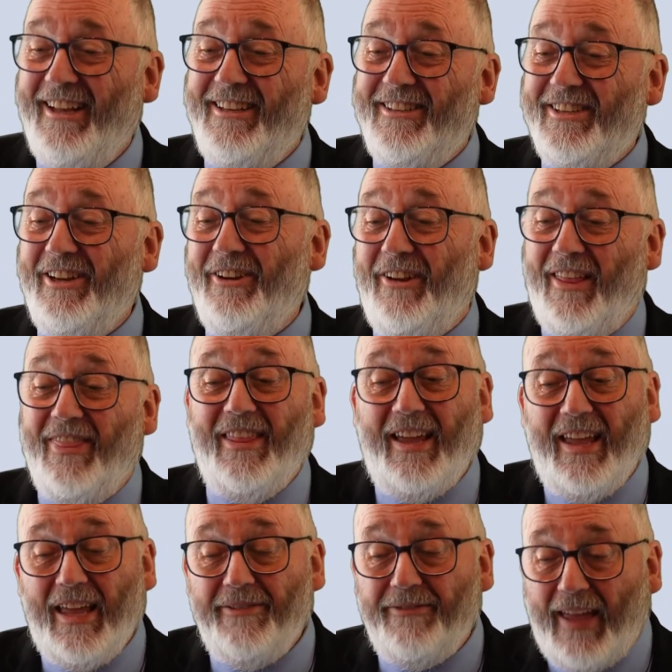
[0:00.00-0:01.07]
So they
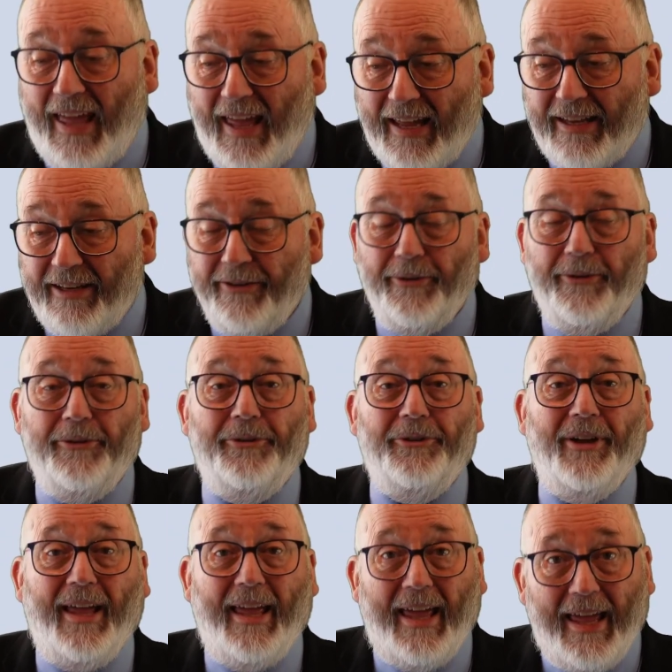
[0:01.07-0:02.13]
have an
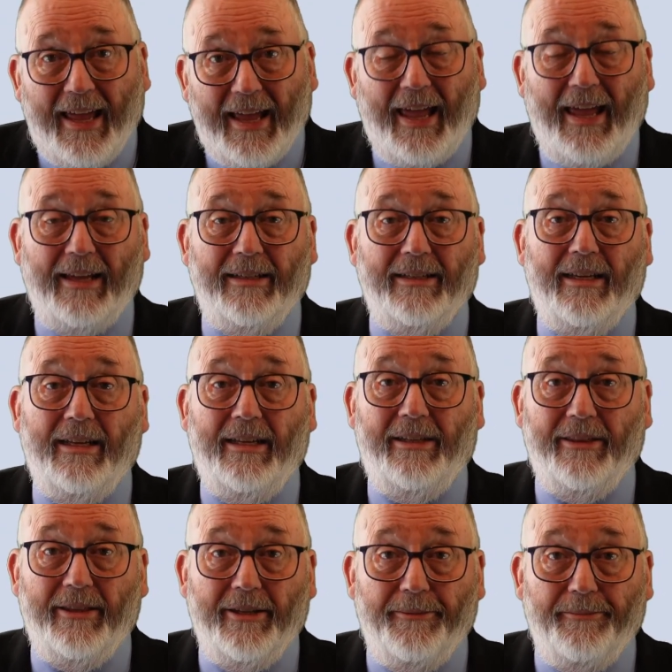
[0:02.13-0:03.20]
or an
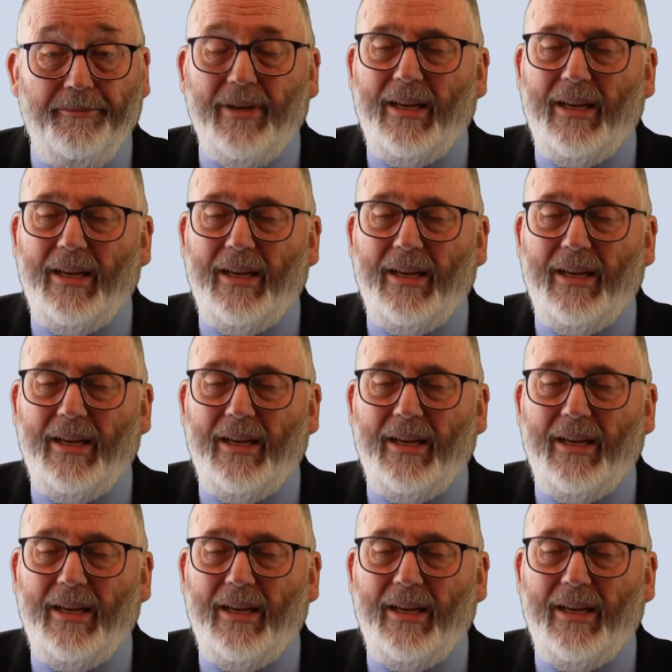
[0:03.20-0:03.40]
in them,